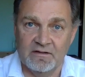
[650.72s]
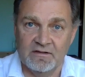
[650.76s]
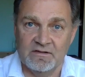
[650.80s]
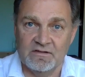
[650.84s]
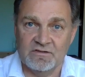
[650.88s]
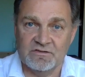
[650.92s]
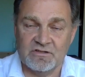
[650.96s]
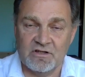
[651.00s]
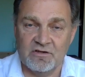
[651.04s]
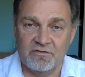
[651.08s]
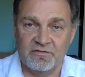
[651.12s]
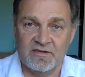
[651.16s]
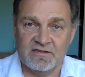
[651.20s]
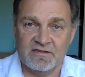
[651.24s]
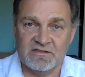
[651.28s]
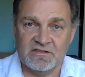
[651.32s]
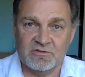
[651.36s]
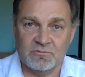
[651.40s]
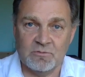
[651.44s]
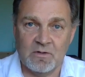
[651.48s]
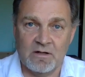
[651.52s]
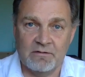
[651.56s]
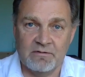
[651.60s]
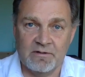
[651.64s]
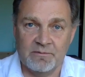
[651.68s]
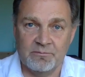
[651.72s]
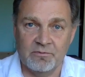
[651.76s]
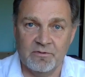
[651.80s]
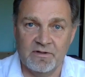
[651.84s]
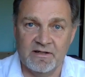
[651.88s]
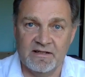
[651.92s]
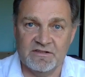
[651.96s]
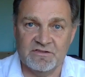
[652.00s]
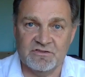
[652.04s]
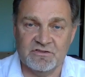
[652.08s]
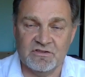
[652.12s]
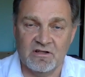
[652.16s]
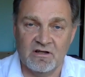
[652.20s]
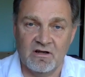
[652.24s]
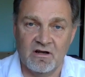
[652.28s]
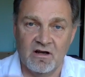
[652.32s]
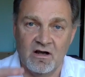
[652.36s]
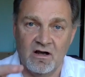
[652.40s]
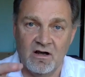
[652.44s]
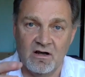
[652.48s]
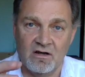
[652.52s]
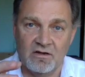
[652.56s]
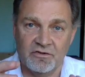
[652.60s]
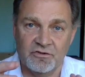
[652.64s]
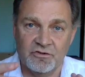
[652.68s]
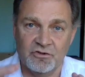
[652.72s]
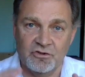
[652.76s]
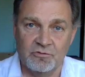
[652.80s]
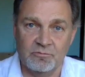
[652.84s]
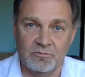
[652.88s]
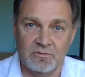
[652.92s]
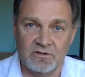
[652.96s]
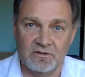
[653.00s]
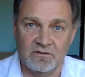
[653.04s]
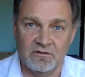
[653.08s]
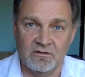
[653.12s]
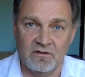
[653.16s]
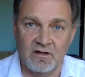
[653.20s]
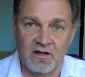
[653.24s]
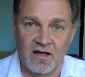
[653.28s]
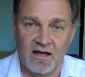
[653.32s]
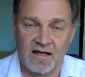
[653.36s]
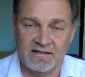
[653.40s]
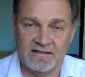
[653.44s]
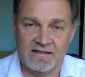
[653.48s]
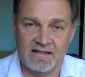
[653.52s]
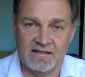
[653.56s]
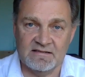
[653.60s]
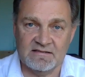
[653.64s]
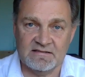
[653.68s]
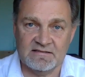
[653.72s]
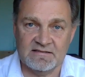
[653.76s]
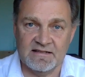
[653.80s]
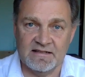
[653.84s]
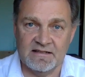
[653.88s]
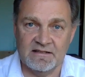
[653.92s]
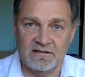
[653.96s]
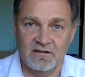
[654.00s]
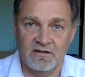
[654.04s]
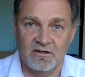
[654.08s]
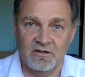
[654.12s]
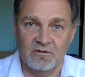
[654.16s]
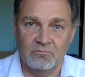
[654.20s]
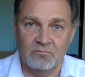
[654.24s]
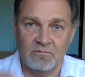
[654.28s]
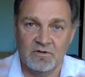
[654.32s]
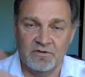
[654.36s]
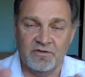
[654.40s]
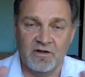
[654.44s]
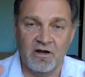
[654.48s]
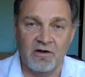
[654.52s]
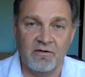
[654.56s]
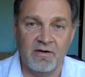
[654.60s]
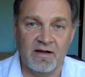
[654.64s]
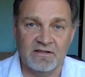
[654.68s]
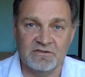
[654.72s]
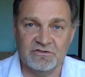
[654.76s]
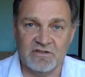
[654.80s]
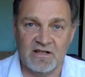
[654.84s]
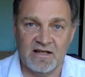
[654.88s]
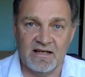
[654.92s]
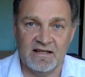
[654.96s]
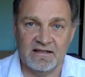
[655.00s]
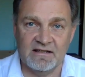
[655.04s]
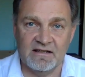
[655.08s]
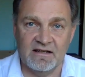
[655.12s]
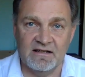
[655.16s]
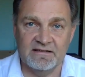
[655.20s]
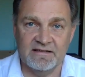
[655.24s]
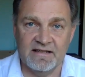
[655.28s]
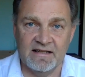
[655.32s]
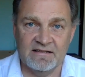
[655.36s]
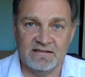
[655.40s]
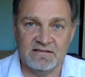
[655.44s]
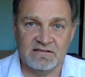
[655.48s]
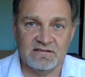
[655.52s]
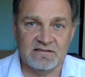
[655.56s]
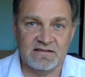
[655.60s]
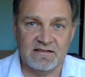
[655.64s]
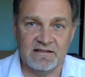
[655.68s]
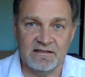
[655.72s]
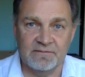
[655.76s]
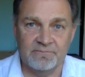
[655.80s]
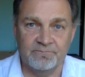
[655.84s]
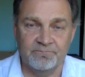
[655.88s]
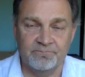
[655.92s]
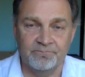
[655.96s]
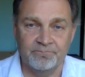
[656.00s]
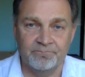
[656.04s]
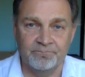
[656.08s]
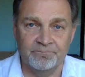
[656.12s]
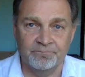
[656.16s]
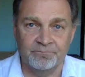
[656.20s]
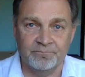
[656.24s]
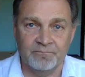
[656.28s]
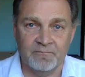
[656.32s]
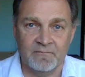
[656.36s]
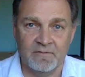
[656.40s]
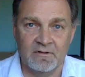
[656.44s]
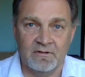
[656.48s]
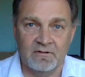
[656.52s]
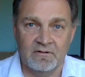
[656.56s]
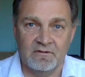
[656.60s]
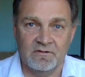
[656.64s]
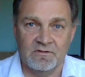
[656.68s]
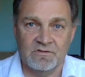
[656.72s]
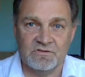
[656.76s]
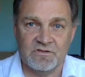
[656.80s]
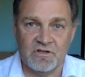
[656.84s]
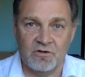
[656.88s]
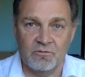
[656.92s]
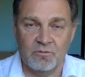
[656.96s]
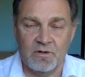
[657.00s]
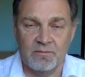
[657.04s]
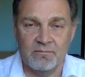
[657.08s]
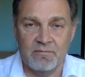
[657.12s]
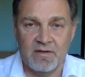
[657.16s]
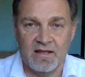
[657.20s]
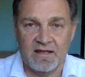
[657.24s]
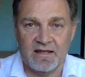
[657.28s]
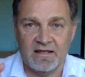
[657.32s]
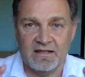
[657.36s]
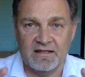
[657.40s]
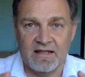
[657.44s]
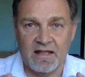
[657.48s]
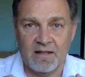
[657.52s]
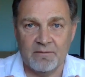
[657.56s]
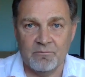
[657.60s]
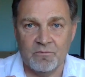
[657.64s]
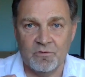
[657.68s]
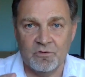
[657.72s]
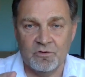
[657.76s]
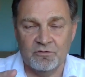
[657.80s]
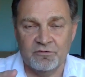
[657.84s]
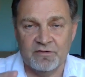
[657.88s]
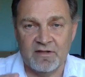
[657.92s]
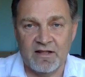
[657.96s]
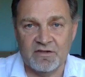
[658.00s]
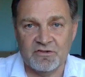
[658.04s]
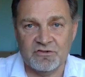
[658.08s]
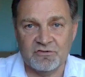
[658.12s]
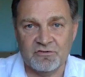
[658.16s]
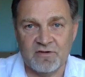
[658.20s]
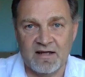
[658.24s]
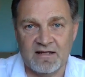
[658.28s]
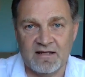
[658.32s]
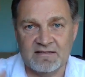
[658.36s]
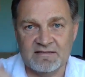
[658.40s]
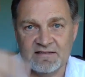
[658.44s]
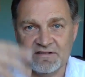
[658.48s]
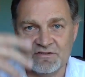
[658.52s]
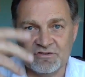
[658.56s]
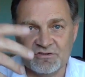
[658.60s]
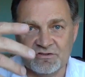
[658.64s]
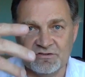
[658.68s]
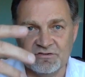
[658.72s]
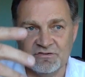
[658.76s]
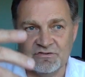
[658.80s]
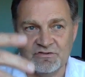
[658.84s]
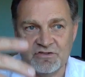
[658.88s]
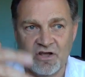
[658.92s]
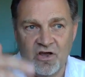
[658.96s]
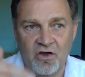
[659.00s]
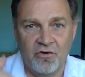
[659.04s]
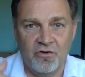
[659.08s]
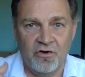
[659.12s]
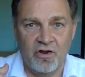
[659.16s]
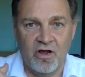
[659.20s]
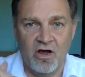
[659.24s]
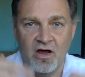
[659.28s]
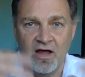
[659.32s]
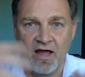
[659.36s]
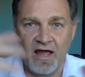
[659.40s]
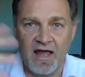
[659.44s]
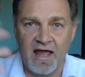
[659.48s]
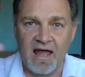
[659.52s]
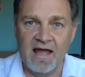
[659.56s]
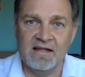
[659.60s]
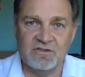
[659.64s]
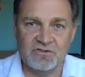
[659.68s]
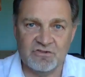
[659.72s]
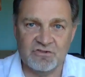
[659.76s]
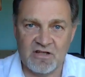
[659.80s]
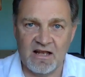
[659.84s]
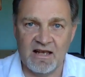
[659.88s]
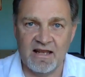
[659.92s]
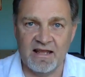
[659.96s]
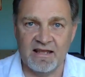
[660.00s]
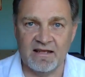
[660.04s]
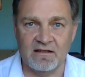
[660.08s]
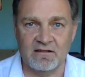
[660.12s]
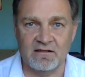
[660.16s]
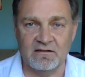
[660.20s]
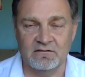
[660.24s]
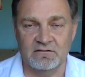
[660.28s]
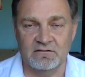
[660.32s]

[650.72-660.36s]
So this is where we bridge our human identity with our angelic identity. So we're making that move, that transition to own our angelic